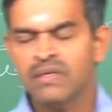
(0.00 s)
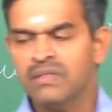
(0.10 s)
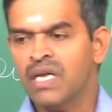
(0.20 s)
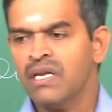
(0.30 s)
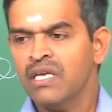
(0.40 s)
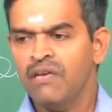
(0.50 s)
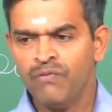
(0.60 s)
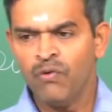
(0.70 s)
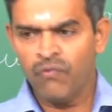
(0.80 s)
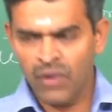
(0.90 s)
then
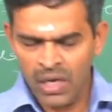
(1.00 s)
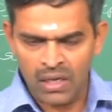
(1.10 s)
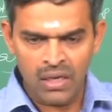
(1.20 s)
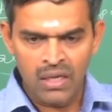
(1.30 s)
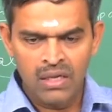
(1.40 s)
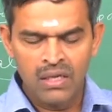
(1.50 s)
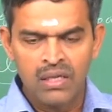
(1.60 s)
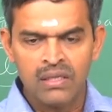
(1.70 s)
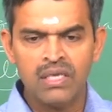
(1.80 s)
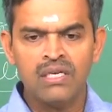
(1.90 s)
if you feel
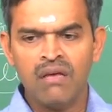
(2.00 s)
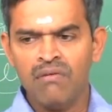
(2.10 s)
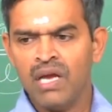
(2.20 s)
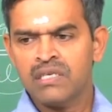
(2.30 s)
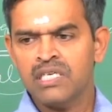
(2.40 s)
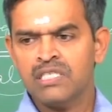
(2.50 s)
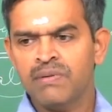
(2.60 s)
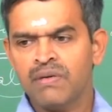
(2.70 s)
the deviations